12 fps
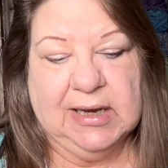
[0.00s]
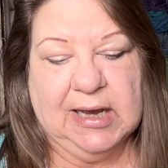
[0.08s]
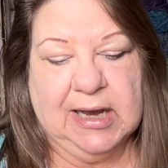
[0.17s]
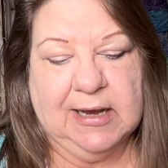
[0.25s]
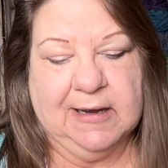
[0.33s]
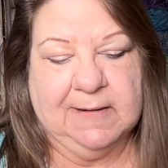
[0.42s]

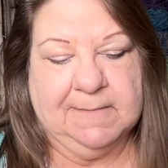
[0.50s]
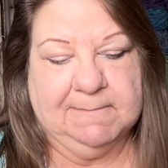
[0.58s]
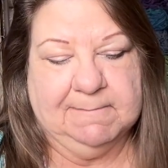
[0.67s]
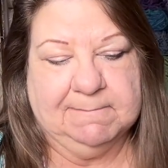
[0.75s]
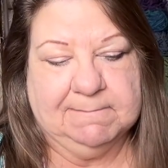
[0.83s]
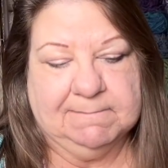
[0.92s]

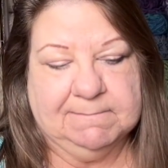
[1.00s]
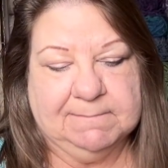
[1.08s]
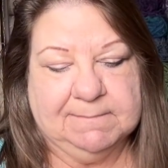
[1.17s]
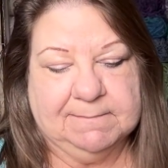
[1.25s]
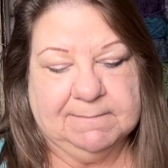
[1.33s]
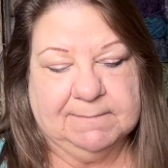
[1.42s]

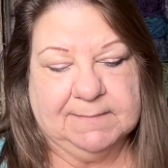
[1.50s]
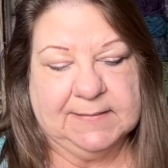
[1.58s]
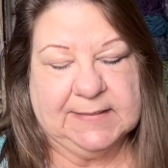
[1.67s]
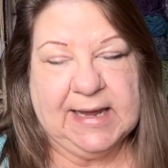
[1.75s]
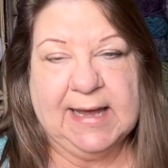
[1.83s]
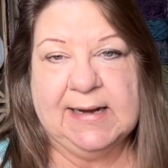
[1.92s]

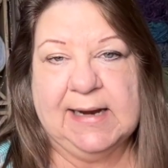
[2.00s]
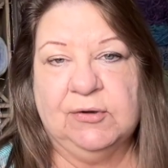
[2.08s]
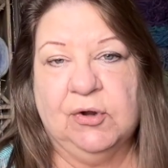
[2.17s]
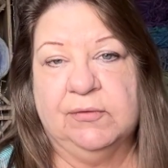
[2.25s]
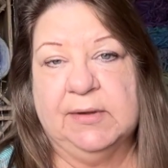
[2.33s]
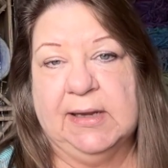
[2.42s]
had I
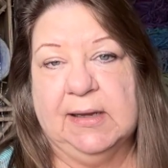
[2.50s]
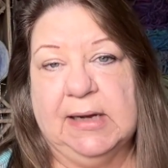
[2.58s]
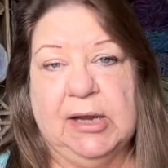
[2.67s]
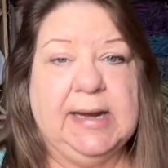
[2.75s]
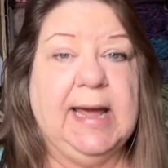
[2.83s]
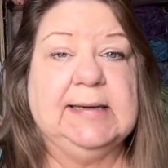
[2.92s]
known that,
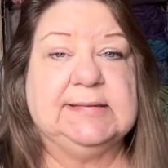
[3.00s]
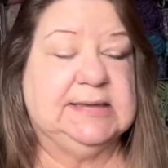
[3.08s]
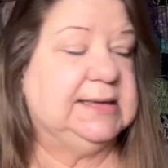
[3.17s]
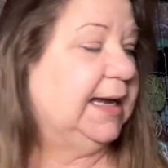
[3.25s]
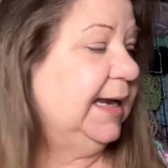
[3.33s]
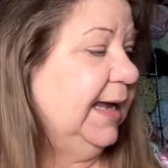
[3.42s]
and I
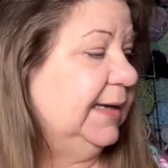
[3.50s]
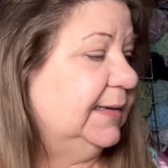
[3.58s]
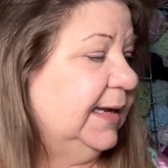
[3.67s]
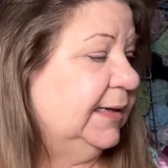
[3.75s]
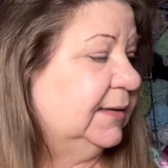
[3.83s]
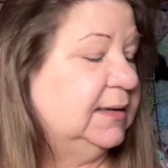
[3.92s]
did, I had
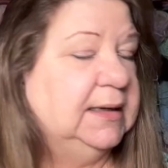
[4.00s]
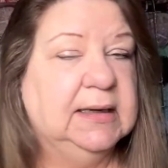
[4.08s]
like